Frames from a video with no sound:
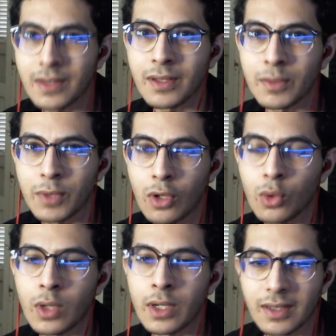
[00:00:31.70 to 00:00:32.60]
uh, been a
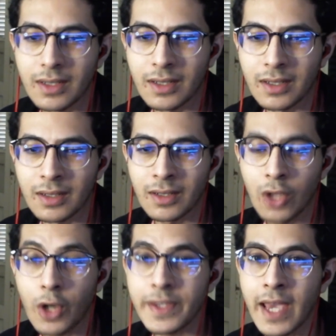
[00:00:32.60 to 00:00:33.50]
long while. Uh,
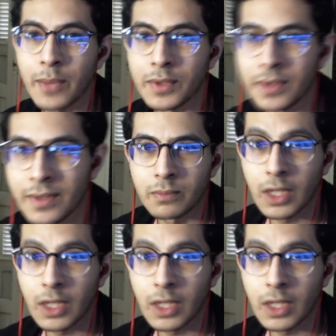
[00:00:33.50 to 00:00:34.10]
a lot has happened. I